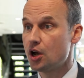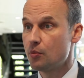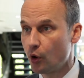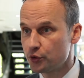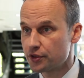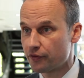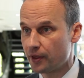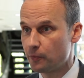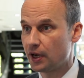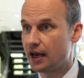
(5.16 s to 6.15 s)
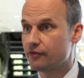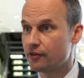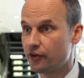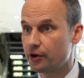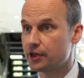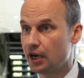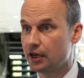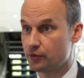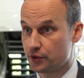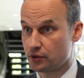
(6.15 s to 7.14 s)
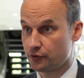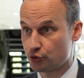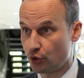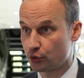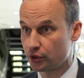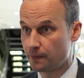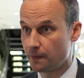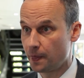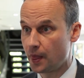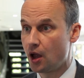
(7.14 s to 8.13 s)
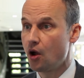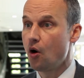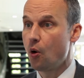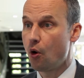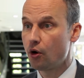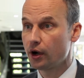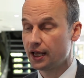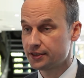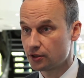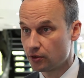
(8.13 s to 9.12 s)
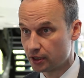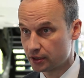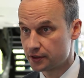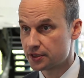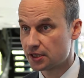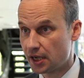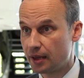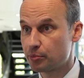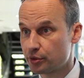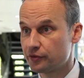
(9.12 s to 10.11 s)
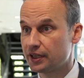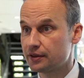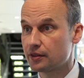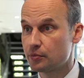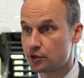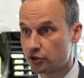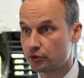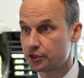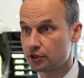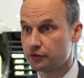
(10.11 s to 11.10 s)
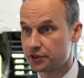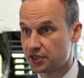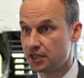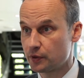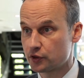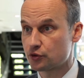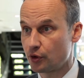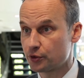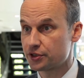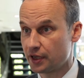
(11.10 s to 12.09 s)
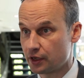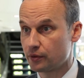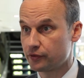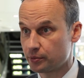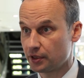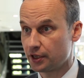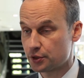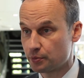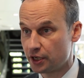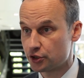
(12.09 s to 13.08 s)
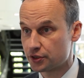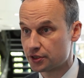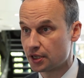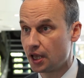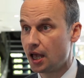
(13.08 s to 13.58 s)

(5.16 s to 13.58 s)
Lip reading: Most of them will have a very high risk of stroke. Oral anticoagulants can prevent the majority of ischemic strokes in atrial fibrillation patients.